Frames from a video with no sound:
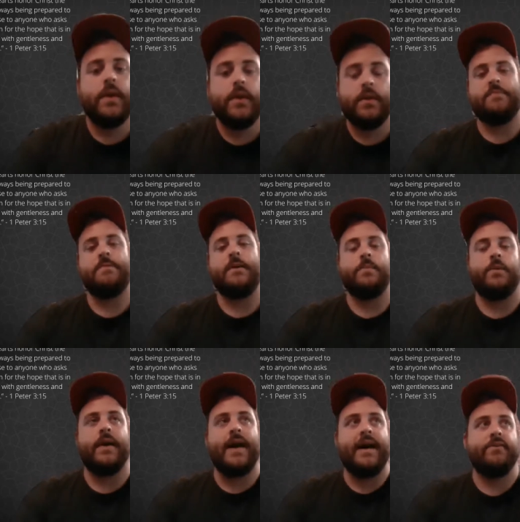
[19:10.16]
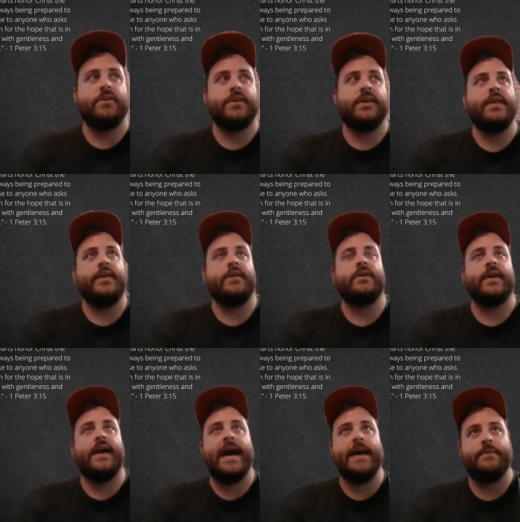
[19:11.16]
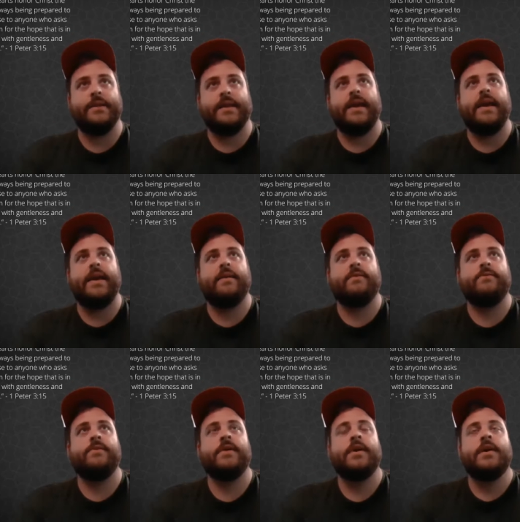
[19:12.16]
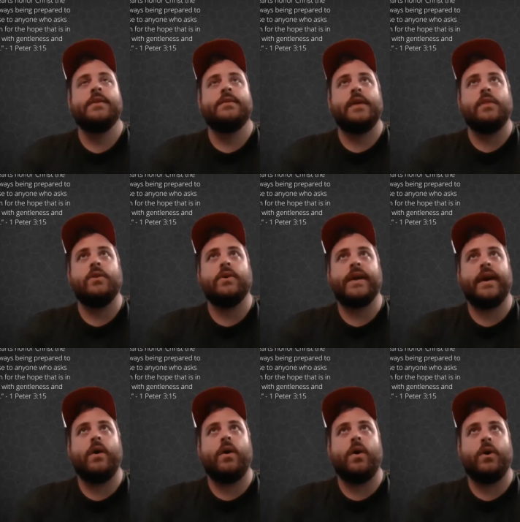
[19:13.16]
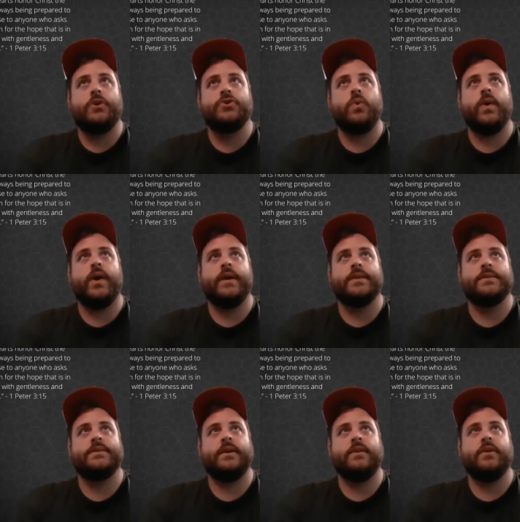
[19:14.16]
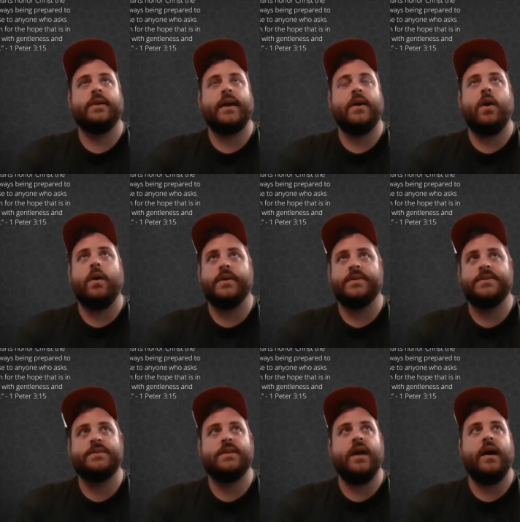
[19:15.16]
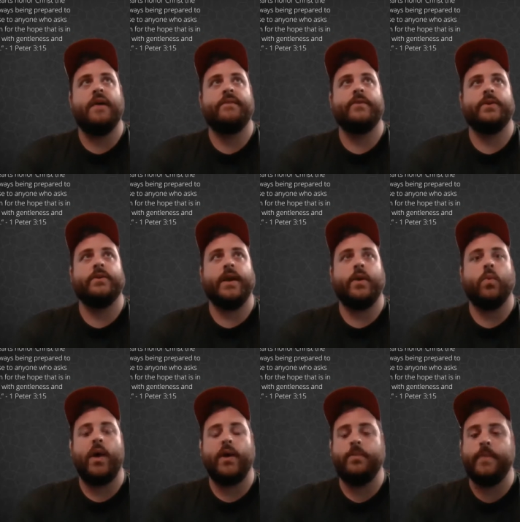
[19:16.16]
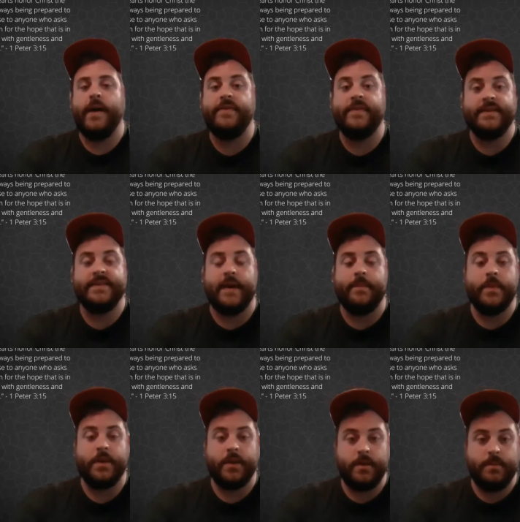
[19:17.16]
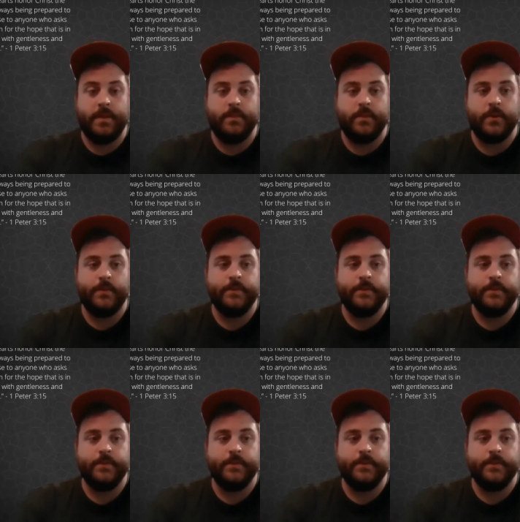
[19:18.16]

that people have with God. They look at Adam and Eve, they look at our choice, they look at all this stuff, and they're like, why do bad things happen to good people?